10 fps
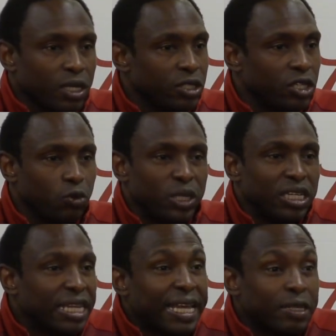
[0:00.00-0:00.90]
you know, we
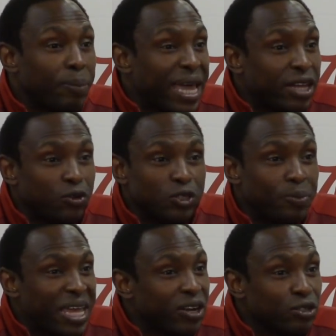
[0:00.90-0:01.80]
look like the Bad News
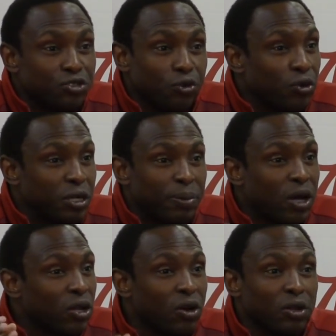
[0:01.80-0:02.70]
Bears, throwing the
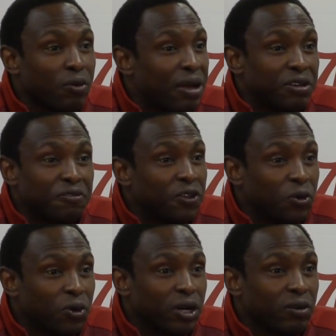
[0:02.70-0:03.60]
ball all around the
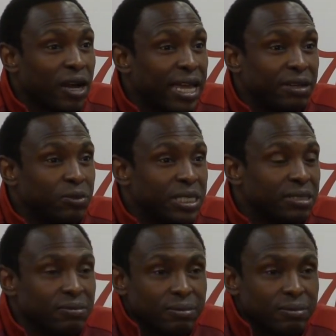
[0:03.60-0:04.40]
floor, right? We didn't,